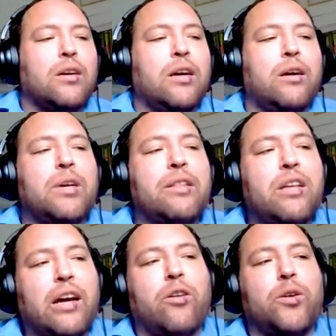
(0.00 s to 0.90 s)
And
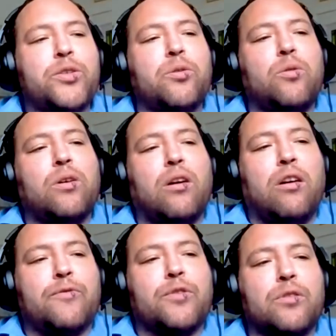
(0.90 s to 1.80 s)
then I also
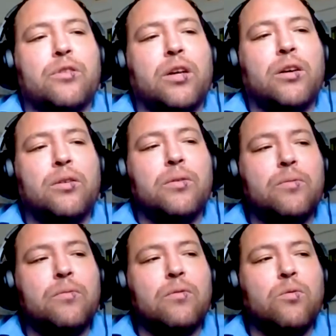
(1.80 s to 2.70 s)
offer
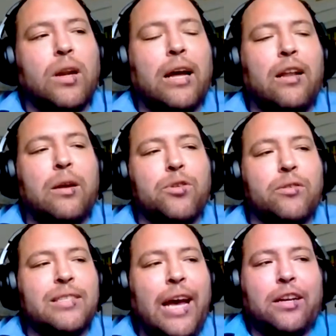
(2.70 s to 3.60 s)
what I
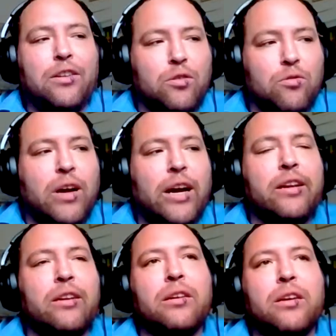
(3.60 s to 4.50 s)
label technical
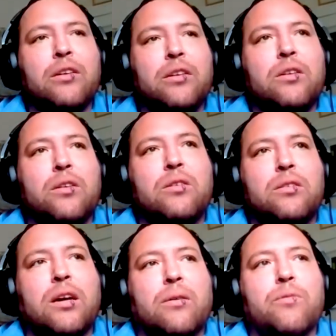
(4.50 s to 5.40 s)
writing,
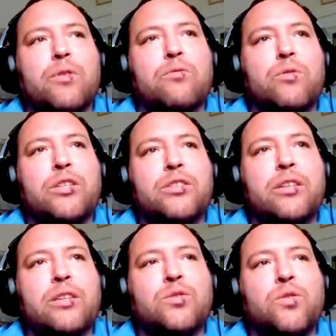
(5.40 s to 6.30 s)
which
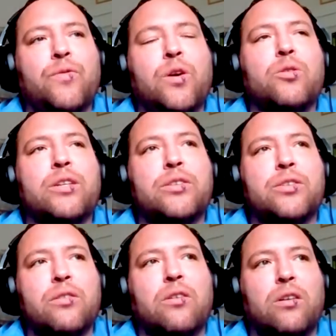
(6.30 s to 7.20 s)
is
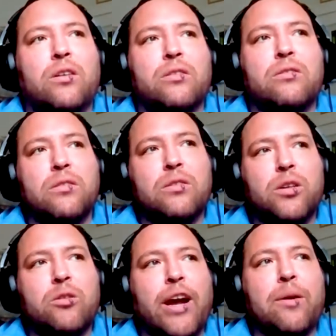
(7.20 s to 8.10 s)
focused on
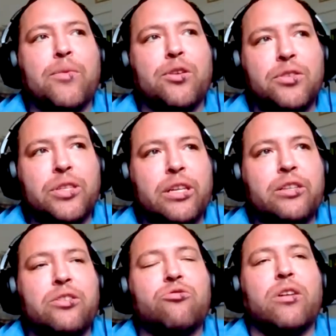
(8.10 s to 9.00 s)
grammar,
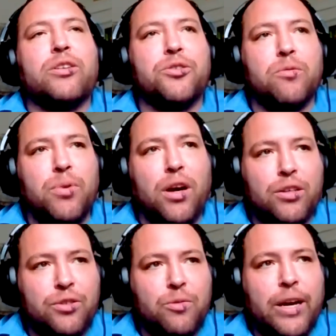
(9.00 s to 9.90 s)
sentence structure,
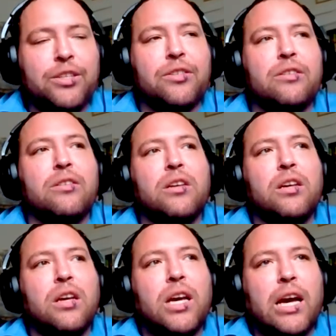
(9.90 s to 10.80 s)
punctuation,
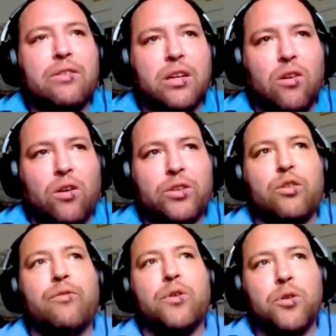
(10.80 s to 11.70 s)
and then
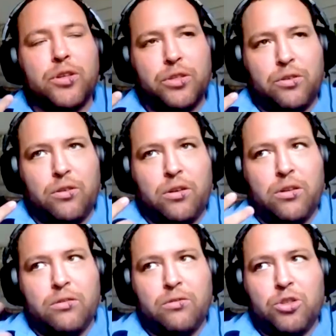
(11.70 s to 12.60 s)
also focused
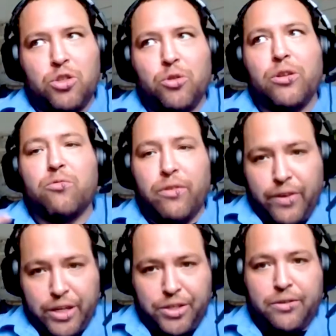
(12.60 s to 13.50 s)
on student
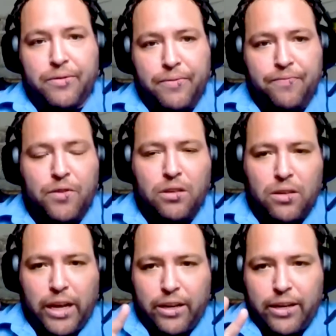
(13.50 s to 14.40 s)
revision,
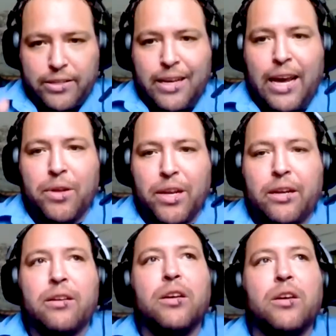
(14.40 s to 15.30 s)
like examining